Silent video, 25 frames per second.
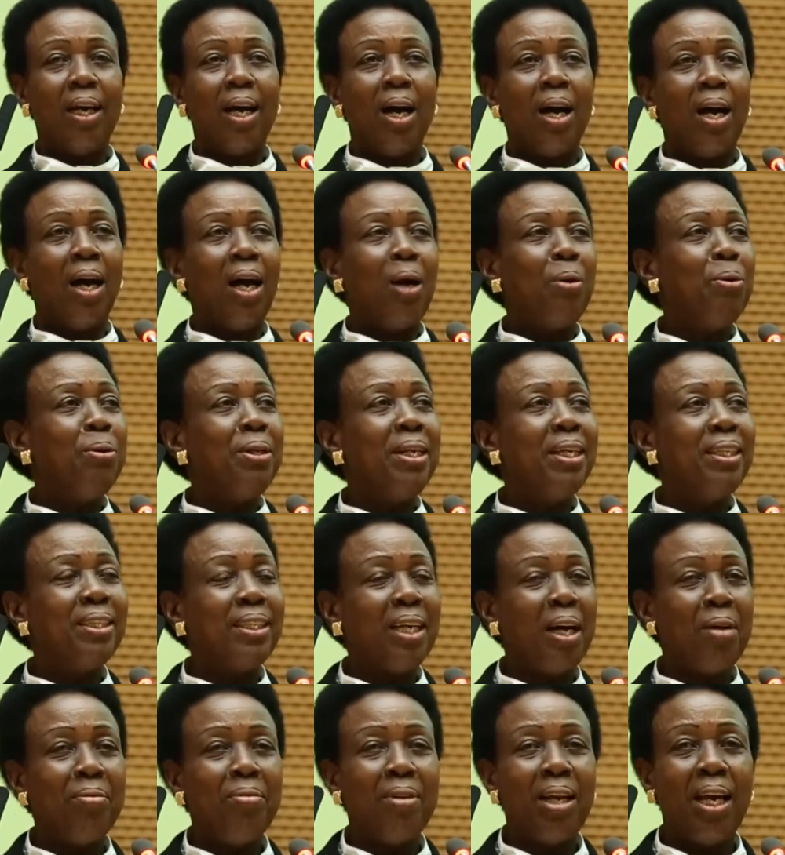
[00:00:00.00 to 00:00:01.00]
I wouldn't
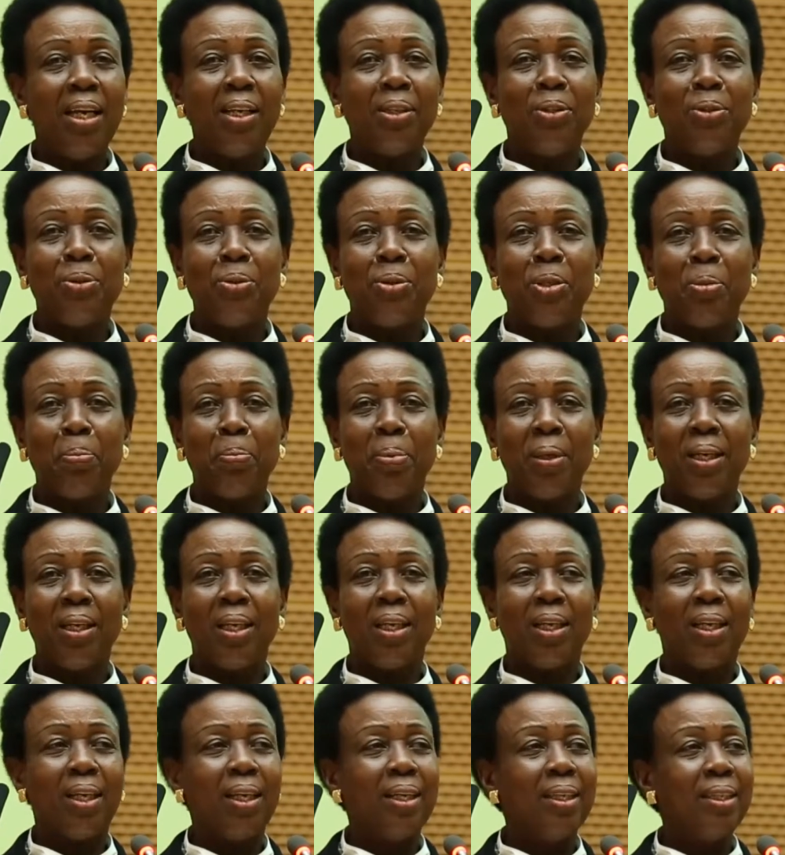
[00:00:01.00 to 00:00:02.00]
have liked to
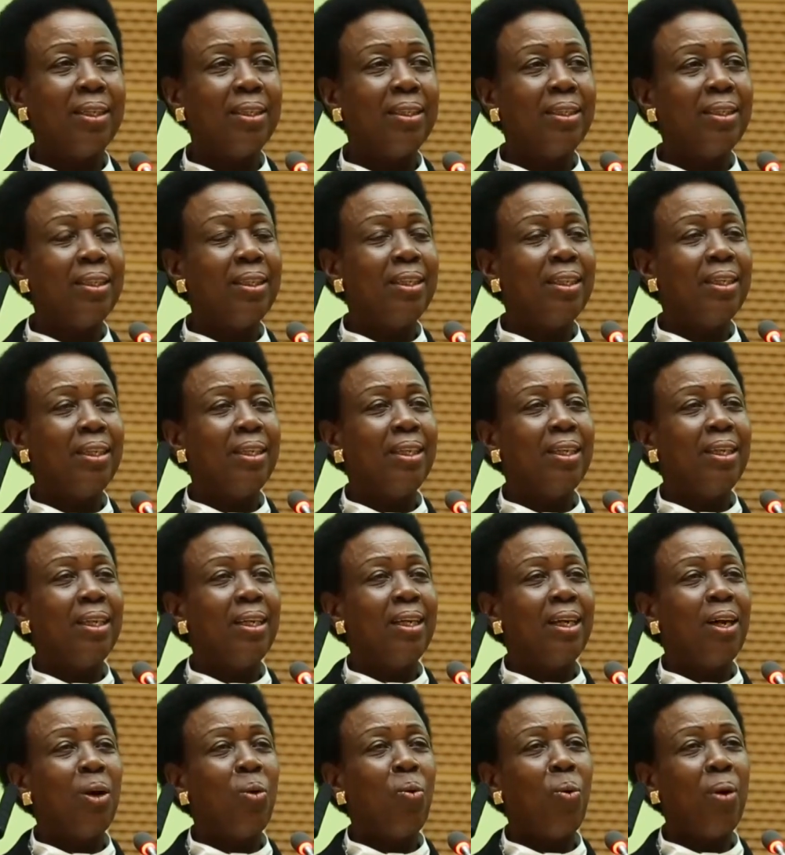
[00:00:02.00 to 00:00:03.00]
speak
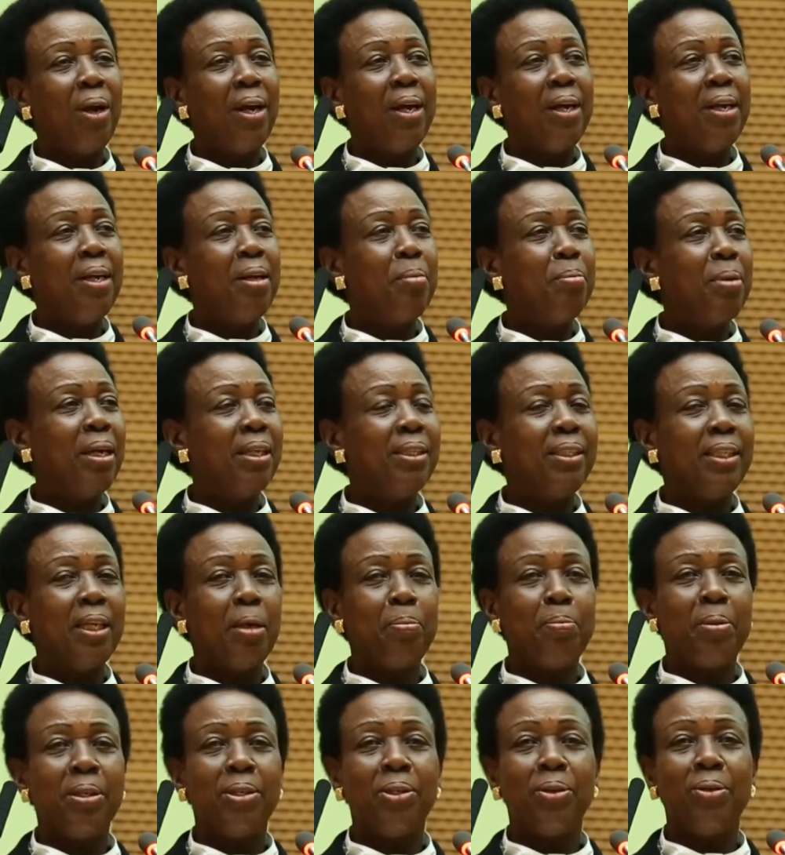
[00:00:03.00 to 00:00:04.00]
when my
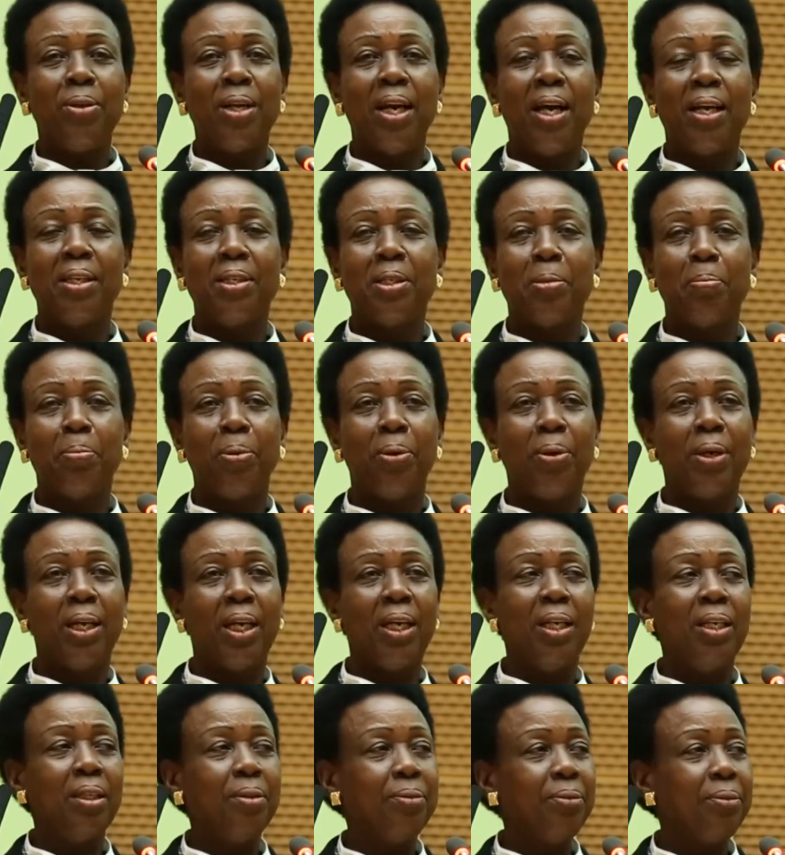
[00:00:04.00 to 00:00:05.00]
chairperson has
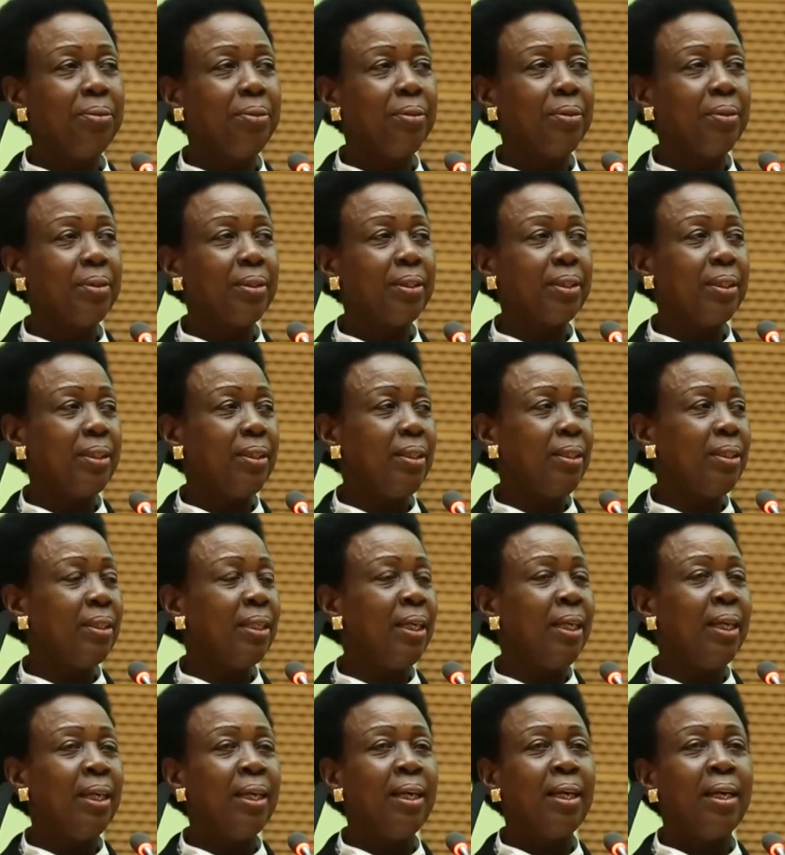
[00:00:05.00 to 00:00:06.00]
spoken,
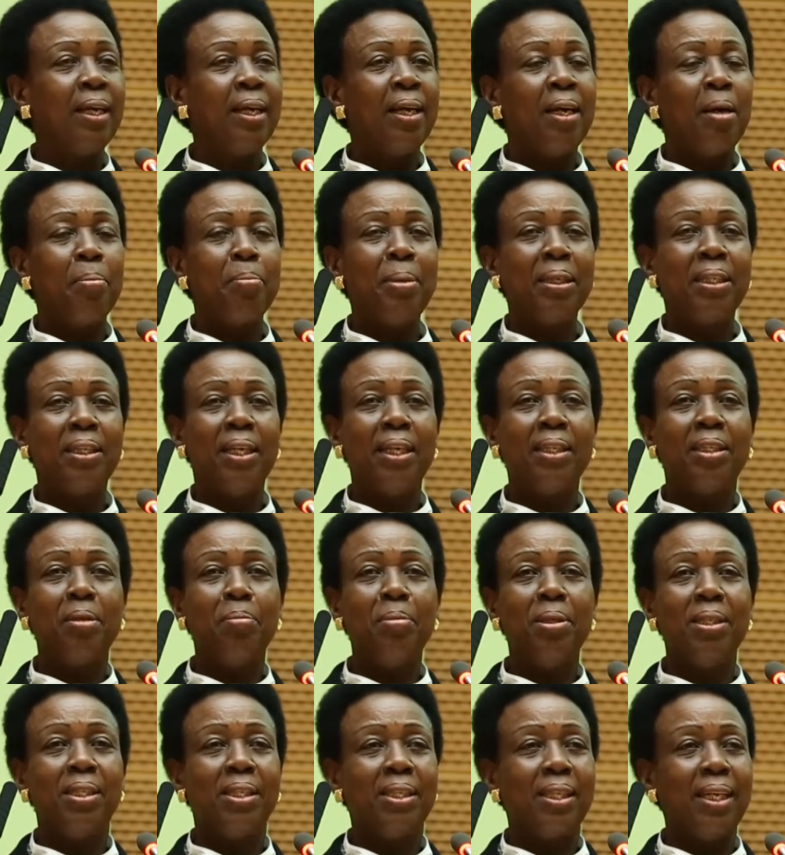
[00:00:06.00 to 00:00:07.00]
but let
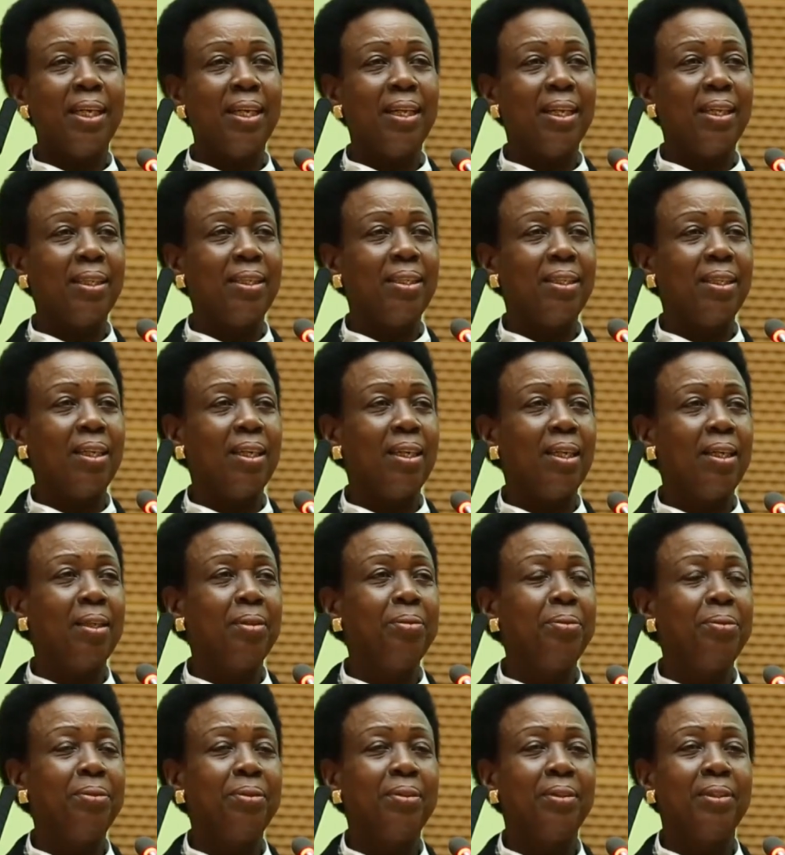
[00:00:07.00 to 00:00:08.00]
me say
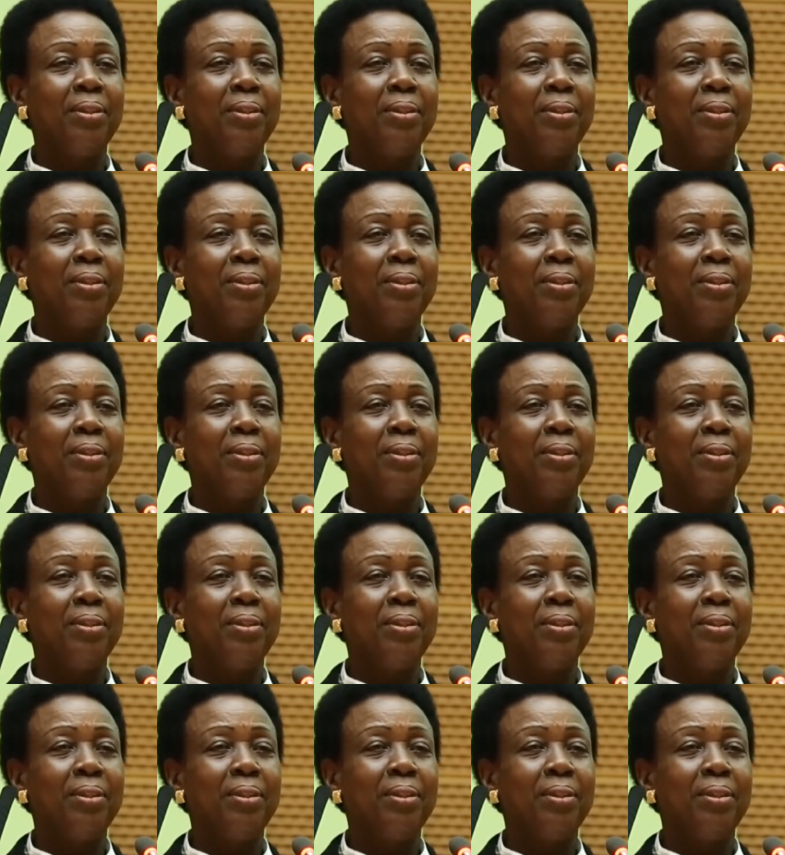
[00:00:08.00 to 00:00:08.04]
that